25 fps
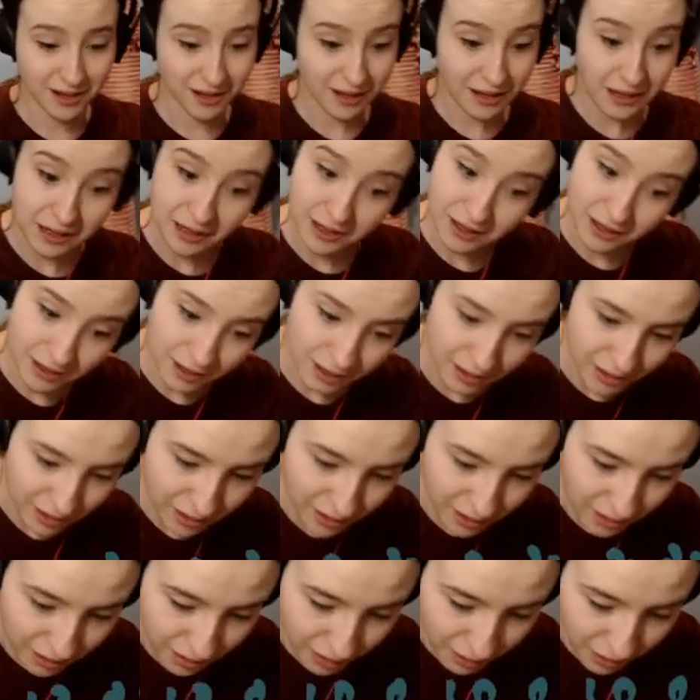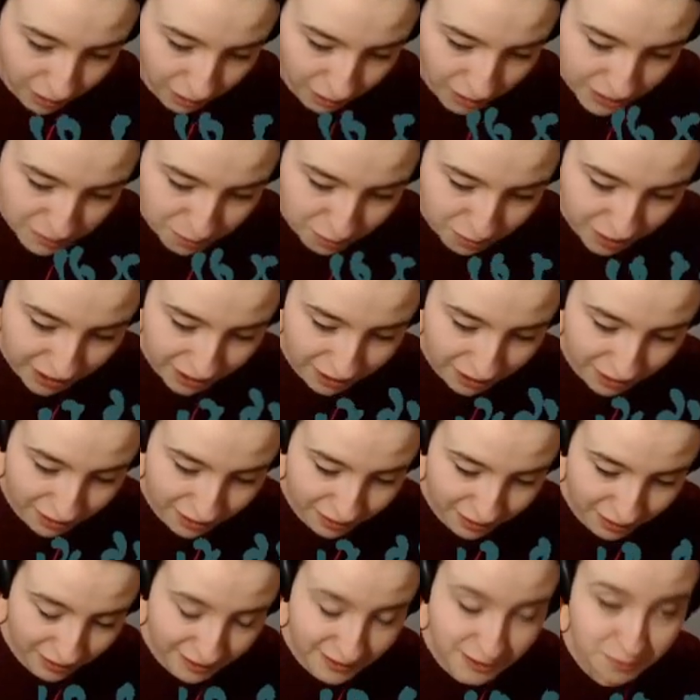Oh, it's pretty good.
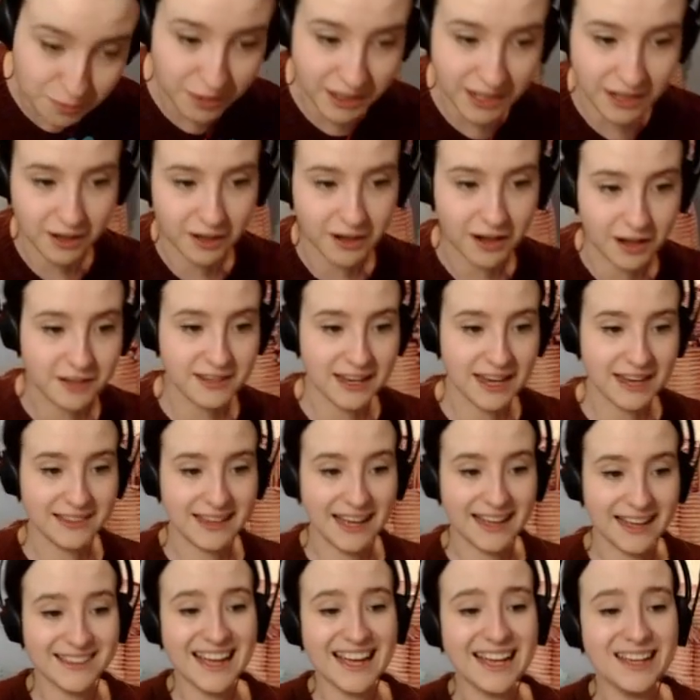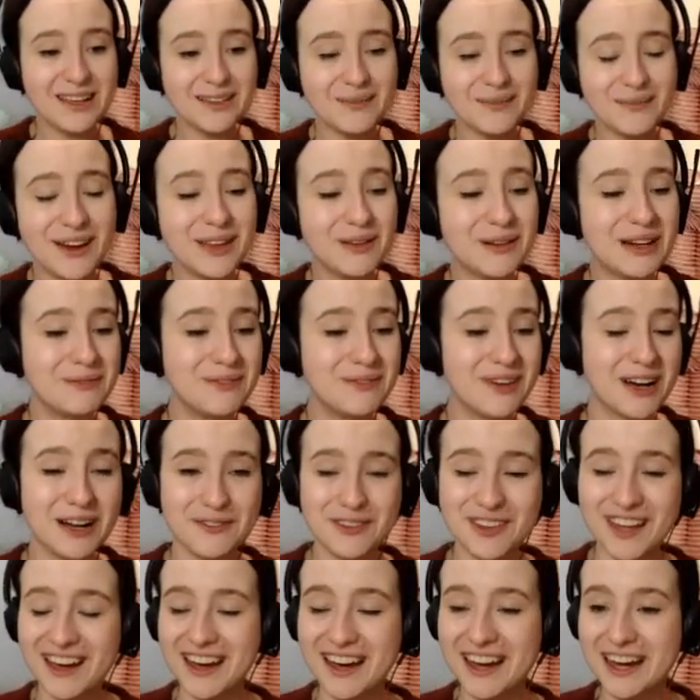It's pretty good. I'll take that. Thank you, by the way, Mark, for
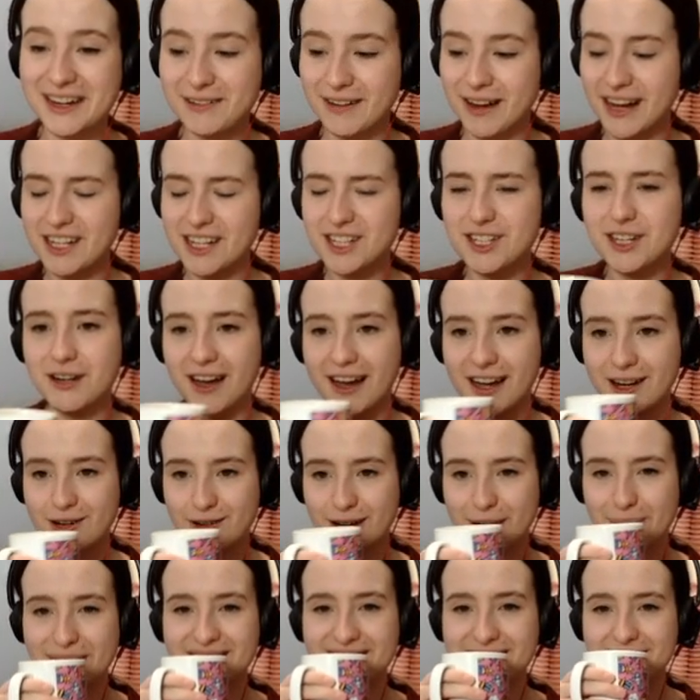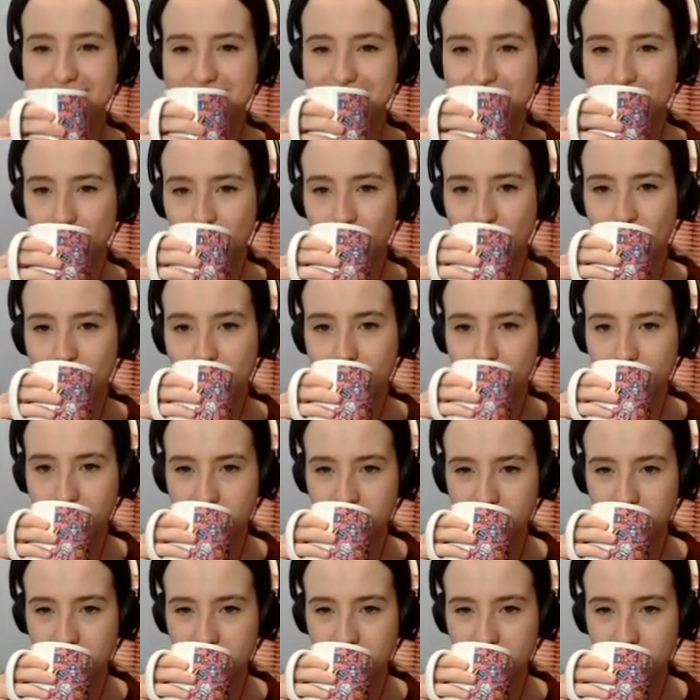the hydrate. I should hydrate. My tea's still warm.